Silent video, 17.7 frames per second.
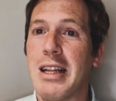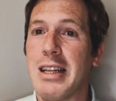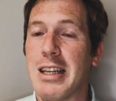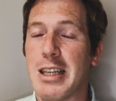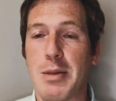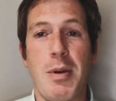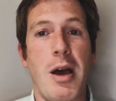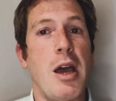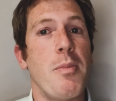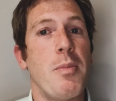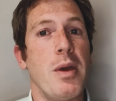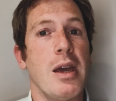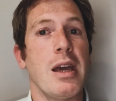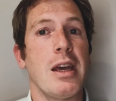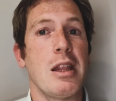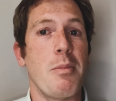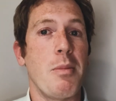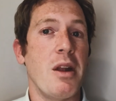despite
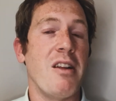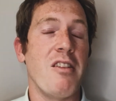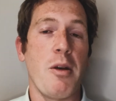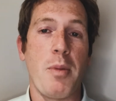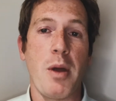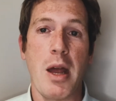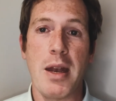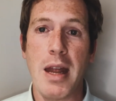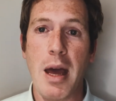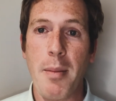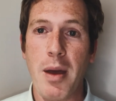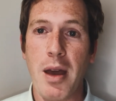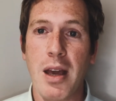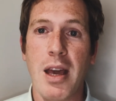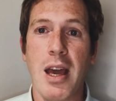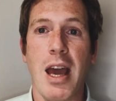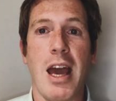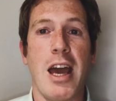being in the middle of the
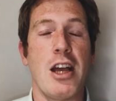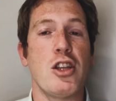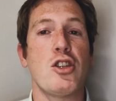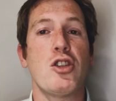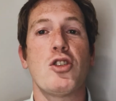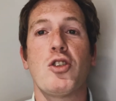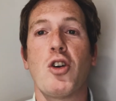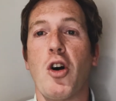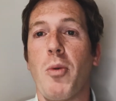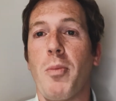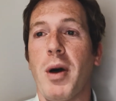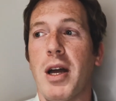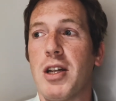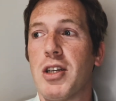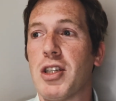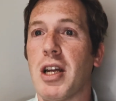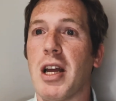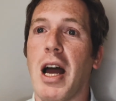pandemic and so
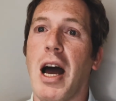much